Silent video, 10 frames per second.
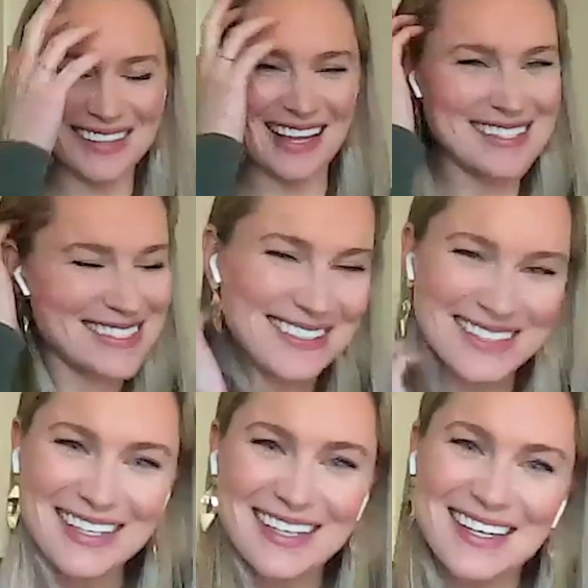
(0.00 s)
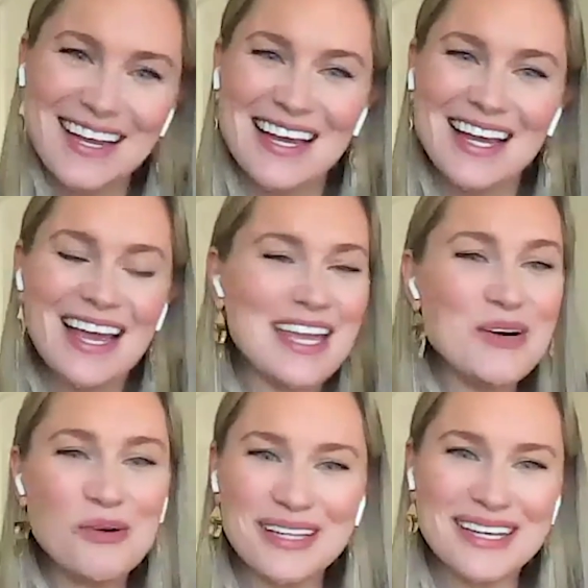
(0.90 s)
That's
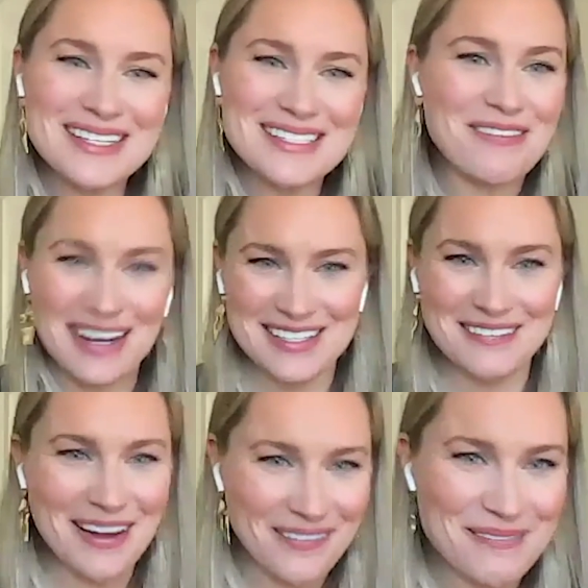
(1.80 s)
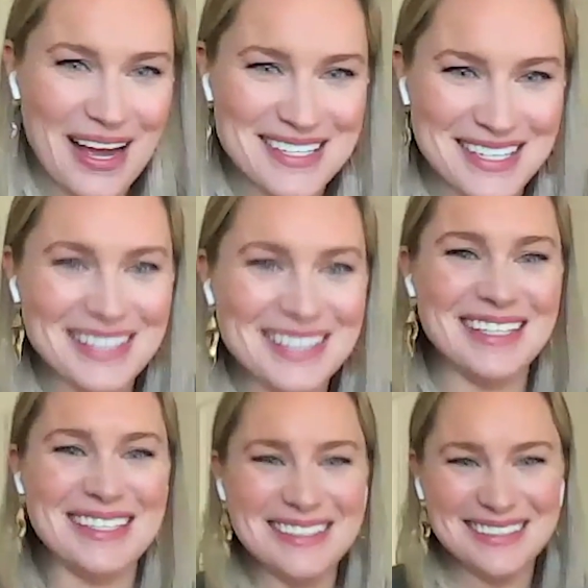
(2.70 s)
equally as effective, I would
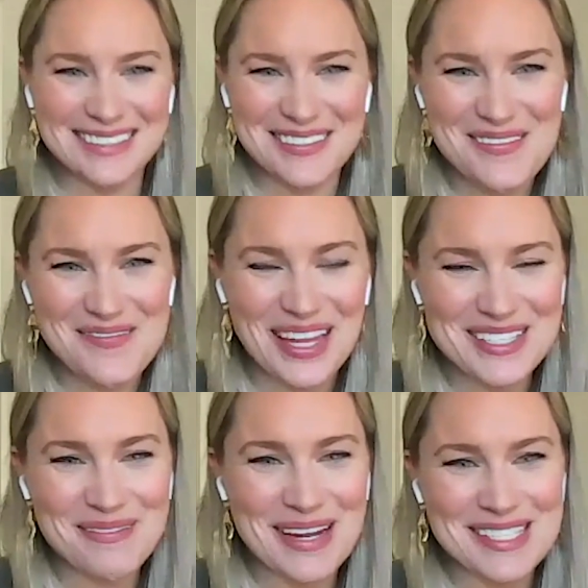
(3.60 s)
imagine. That's amazing.